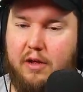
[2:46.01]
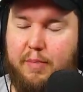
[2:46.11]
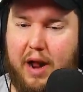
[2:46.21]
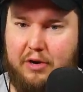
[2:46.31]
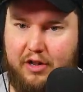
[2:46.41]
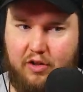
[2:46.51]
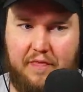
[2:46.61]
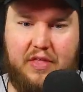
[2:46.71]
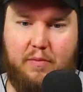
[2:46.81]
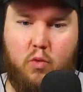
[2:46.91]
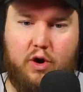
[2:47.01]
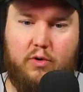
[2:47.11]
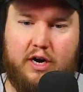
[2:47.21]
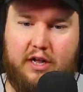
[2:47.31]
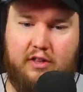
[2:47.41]
but I'm gonna let them work.
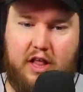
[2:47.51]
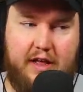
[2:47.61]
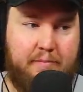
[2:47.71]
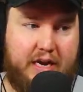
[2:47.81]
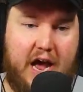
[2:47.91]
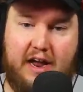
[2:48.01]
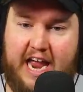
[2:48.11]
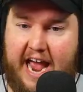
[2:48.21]
We're gonna let Mikage